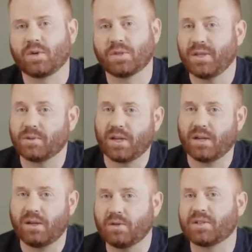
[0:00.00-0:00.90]
which means we
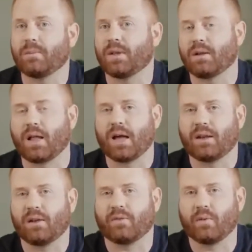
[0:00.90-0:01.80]
can use them in a lot
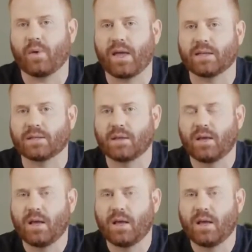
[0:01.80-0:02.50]
of different ways.